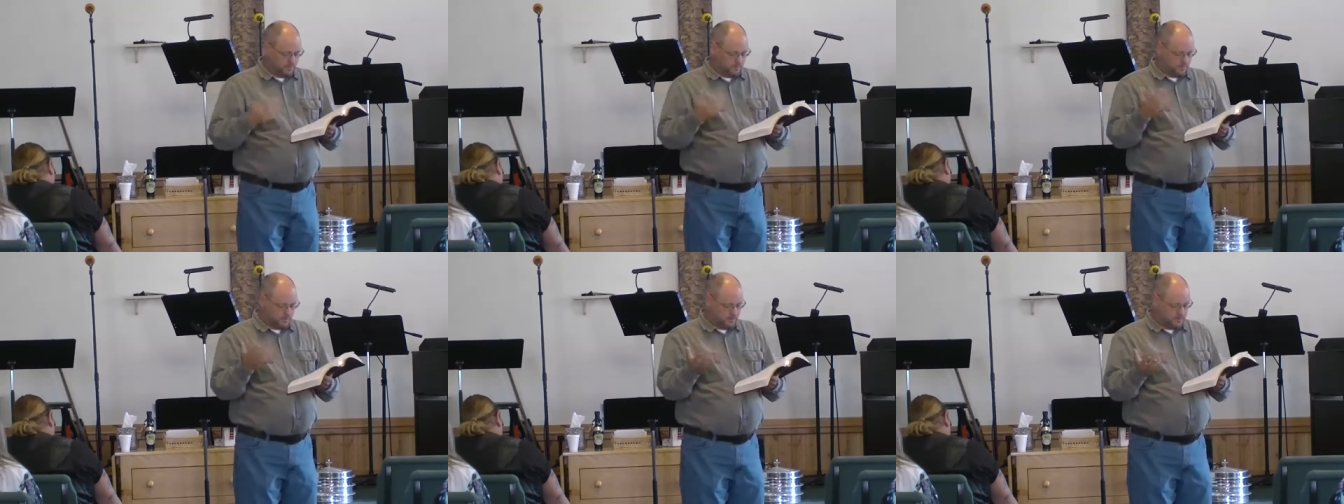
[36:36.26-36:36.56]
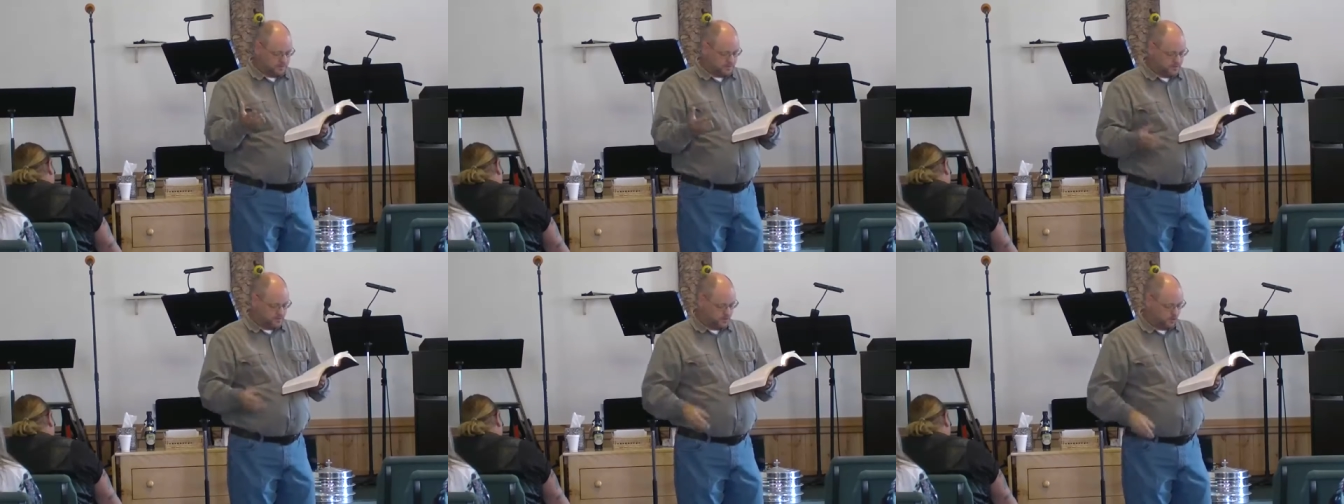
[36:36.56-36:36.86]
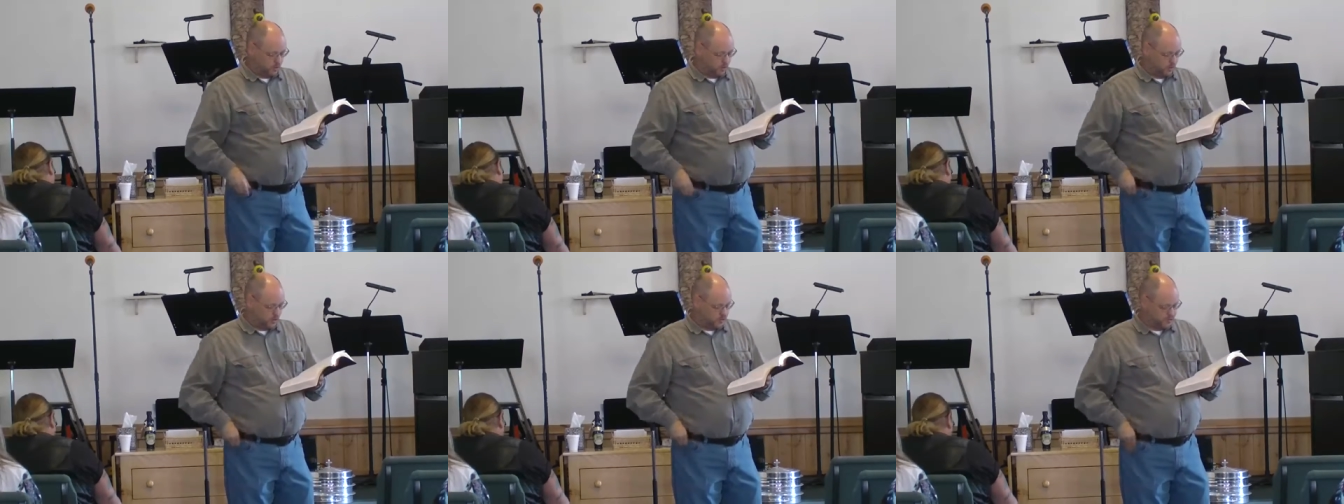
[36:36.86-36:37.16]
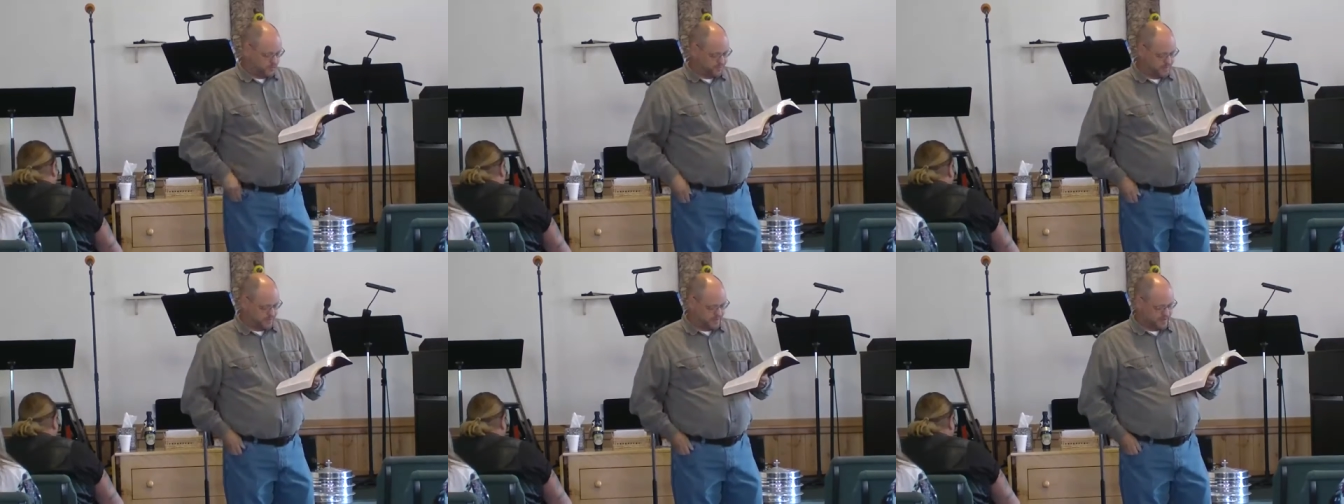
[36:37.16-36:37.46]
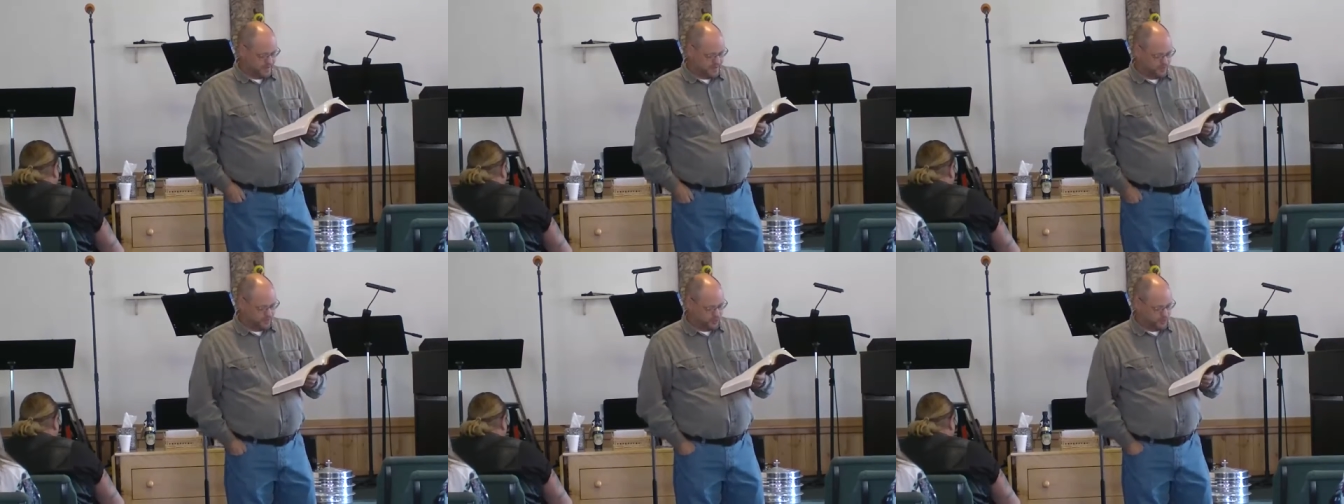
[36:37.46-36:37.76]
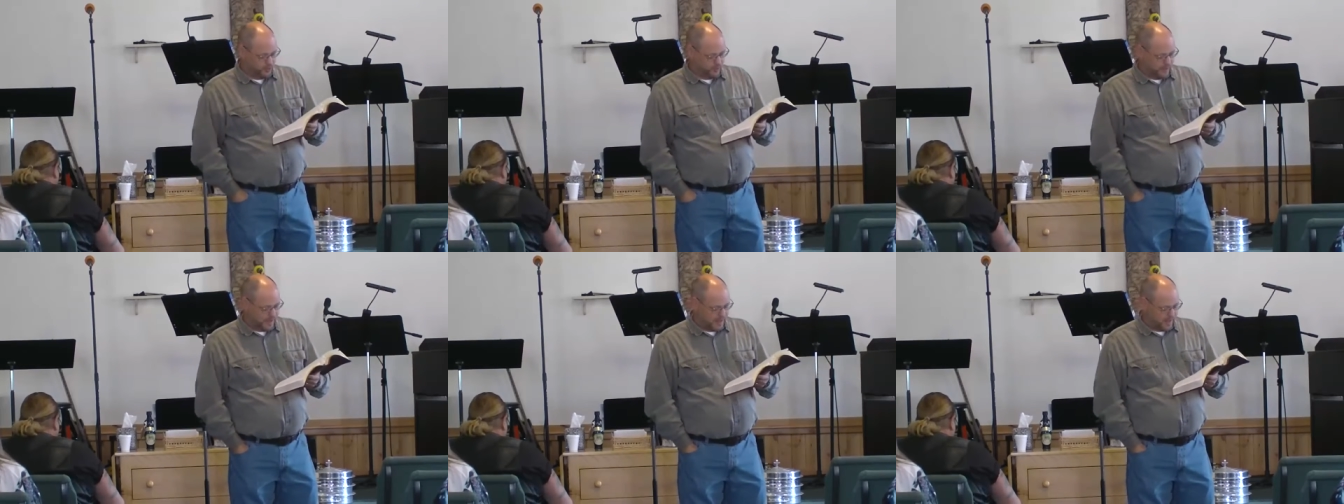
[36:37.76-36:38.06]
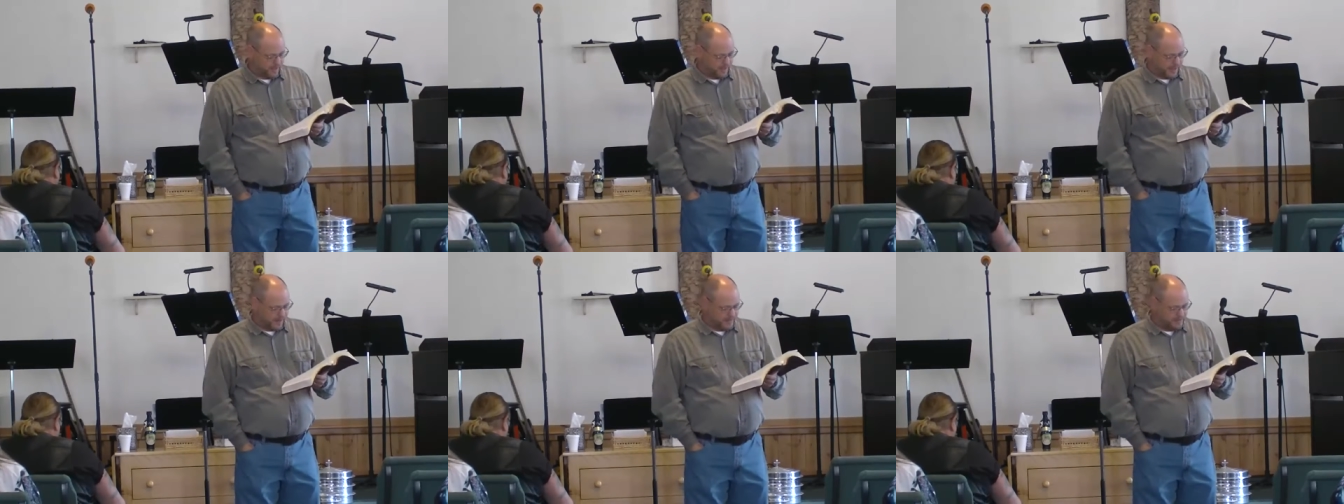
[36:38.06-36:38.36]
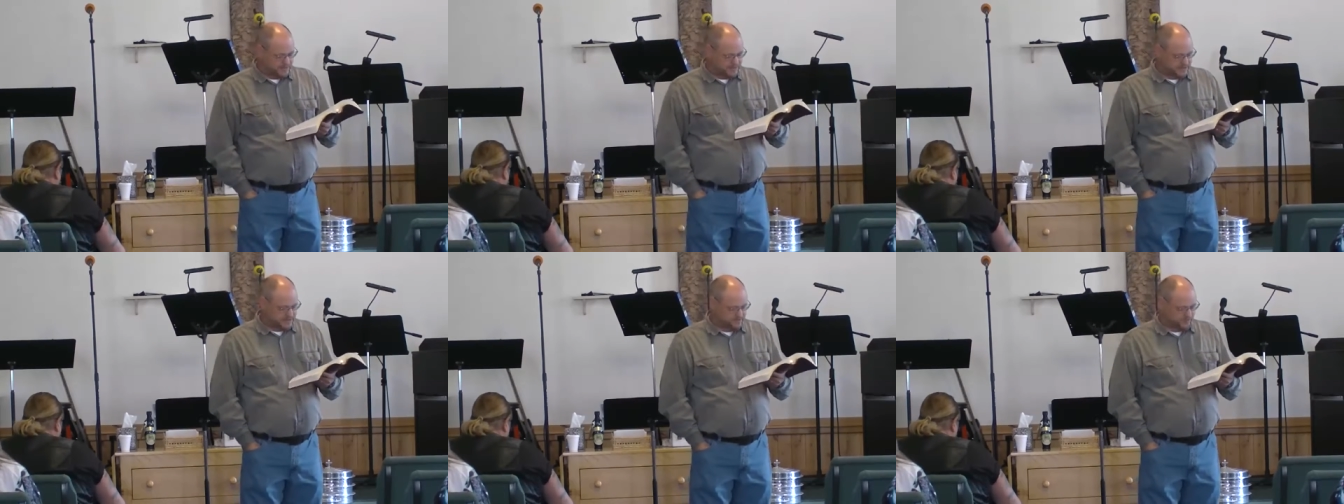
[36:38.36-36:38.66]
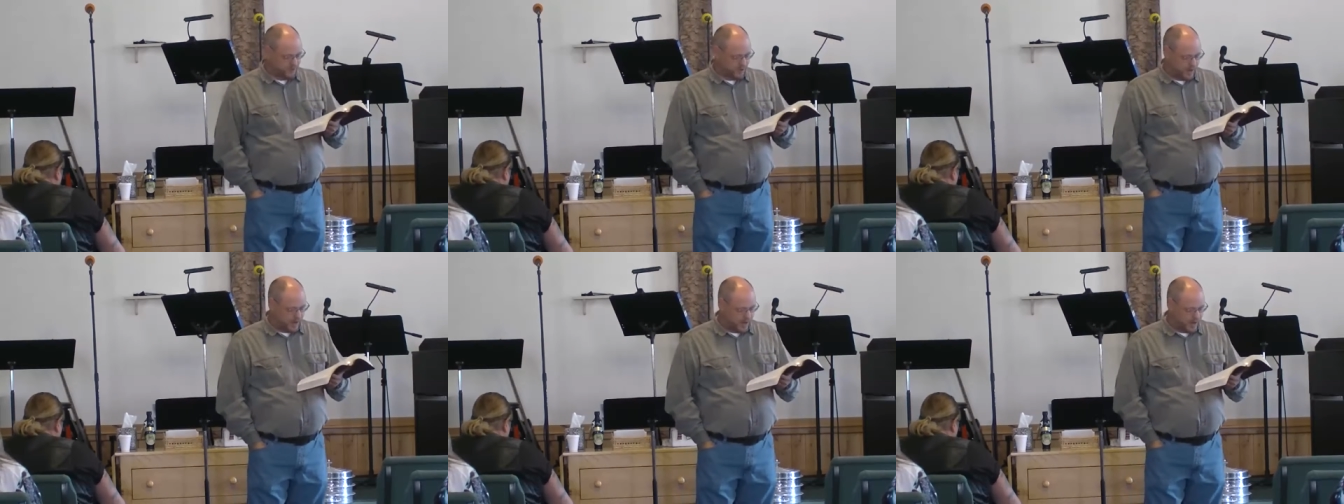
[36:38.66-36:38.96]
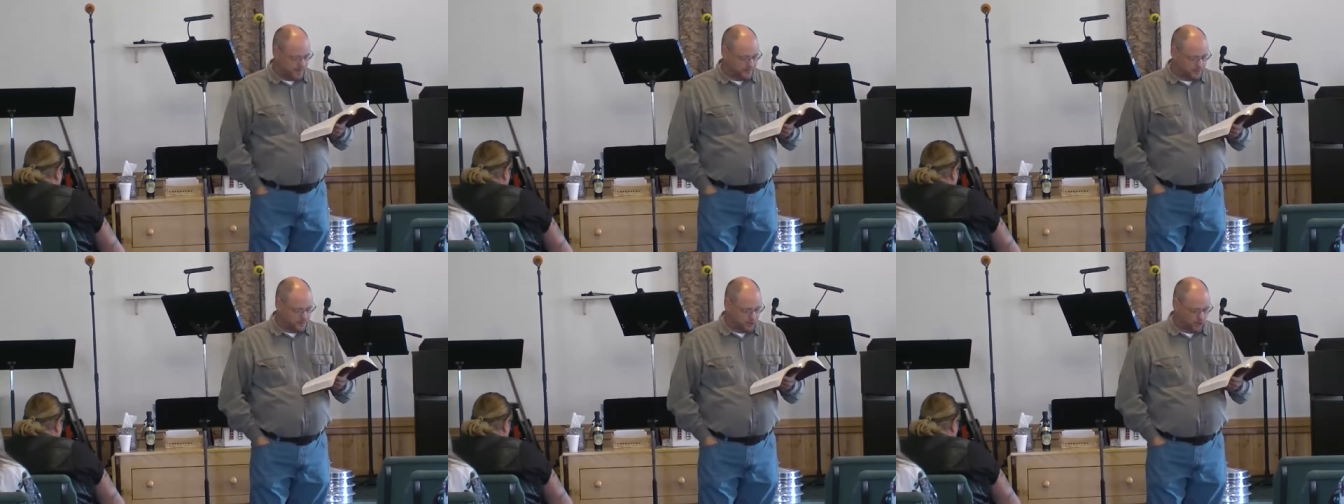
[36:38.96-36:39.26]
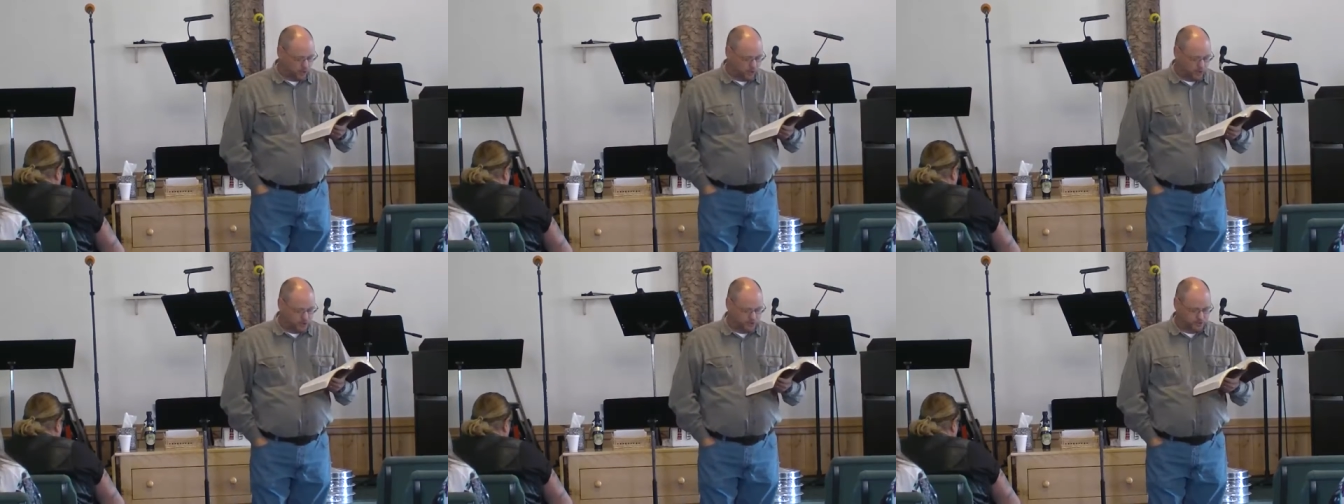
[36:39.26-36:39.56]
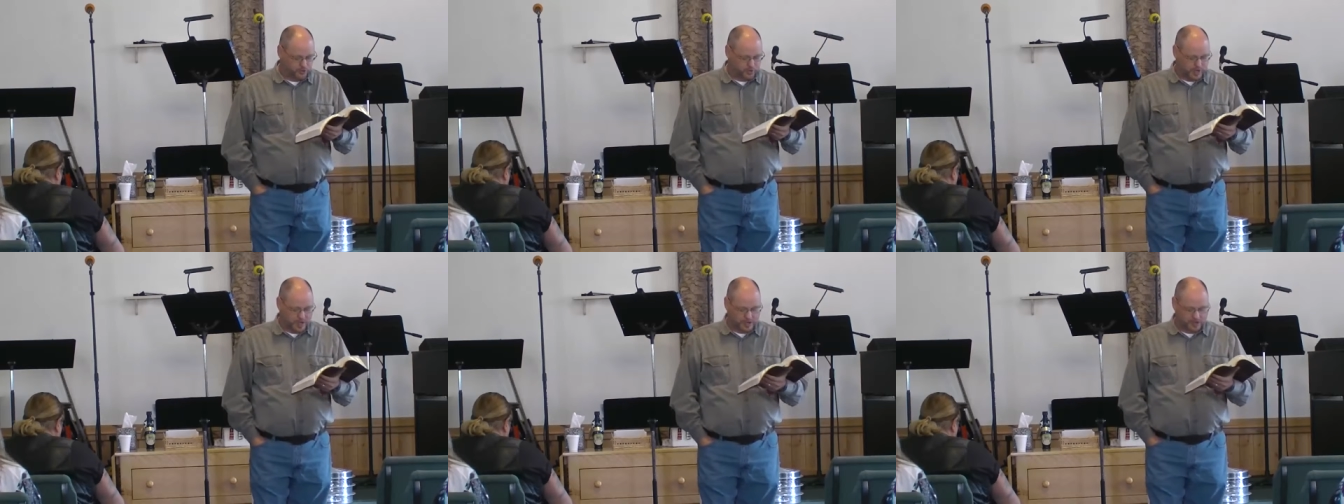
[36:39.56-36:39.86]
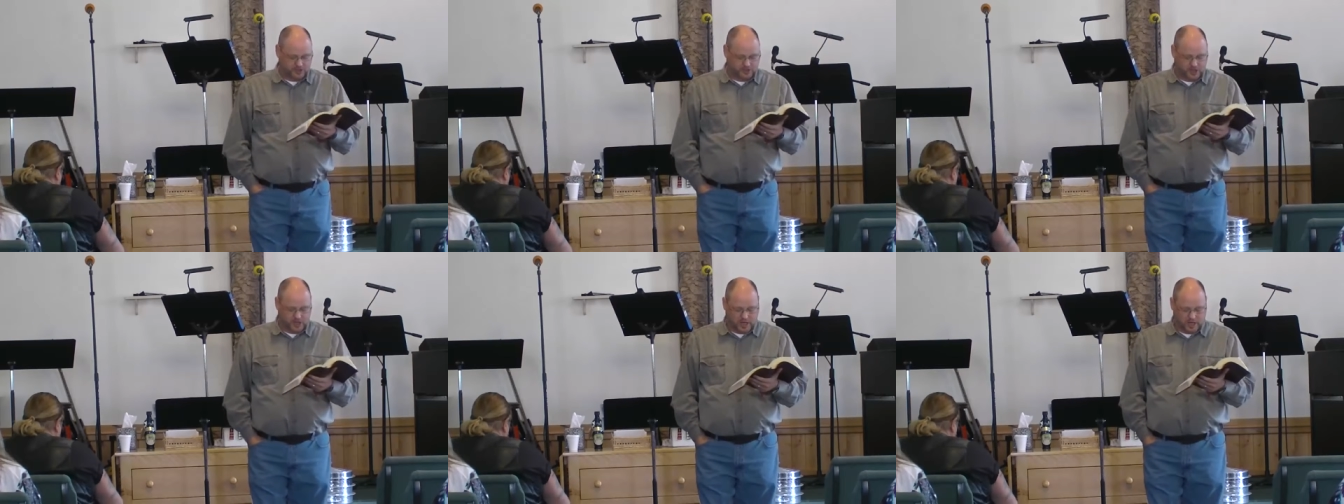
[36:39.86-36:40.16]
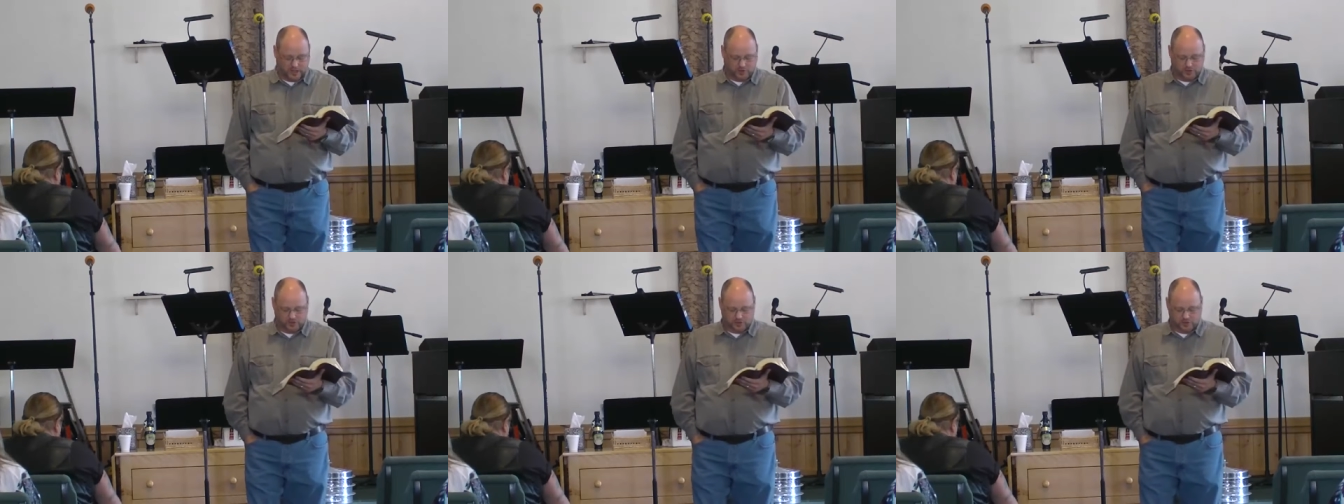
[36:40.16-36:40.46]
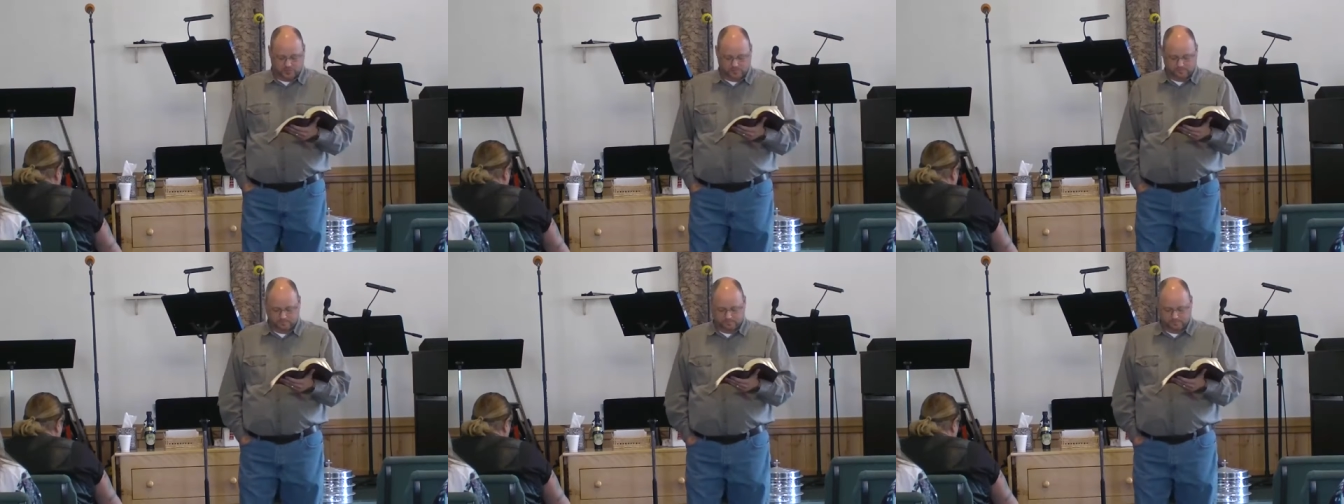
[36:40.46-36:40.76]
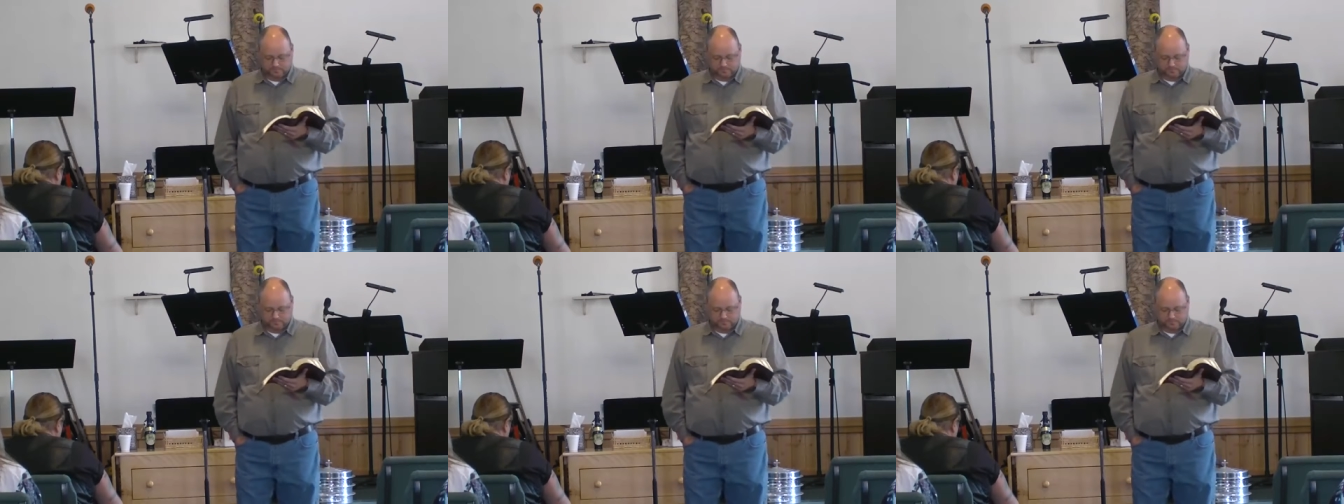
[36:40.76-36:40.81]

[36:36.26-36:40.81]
this is the Lord speaking through Malachi. He says, For I, the Lord, do not change.